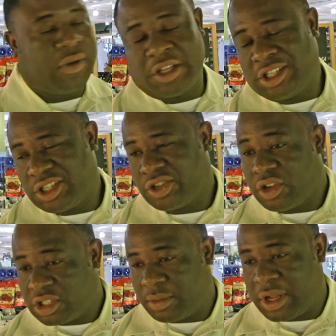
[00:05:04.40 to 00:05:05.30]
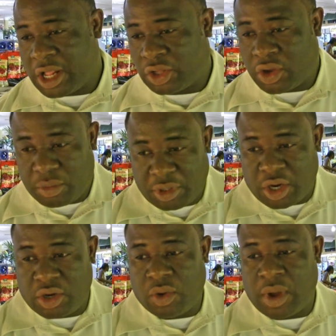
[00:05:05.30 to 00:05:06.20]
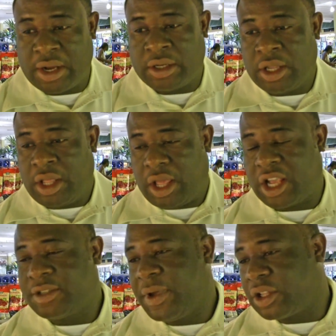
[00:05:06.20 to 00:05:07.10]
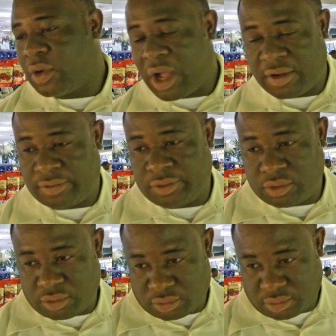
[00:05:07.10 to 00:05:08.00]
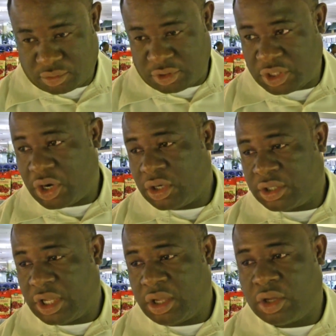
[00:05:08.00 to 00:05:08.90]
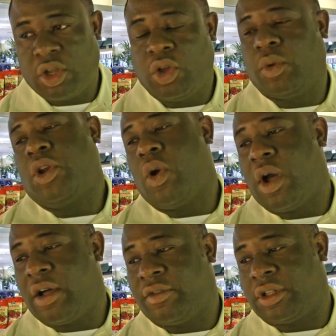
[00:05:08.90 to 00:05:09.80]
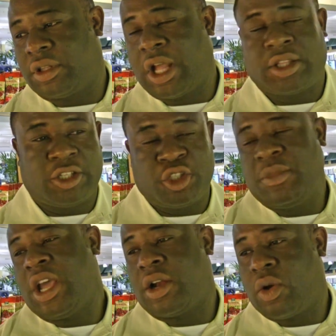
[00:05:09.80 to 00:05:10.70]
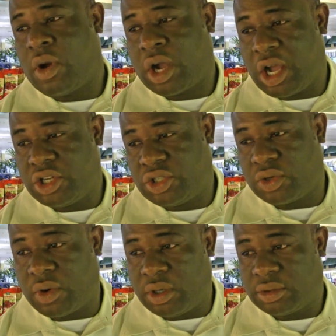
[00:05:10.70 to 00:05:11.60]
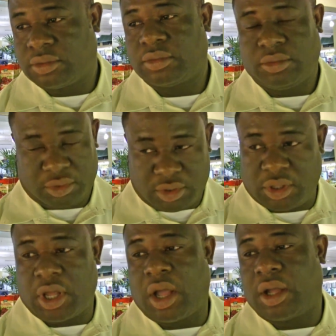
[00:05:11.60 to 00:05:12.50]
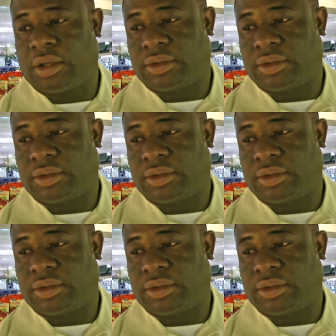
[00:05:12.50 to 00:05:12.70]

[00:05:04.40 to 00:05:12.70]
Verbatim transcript: overseas customer that come here, no one expect to have certain thing, we don't have it. That is beyond our control. Yeah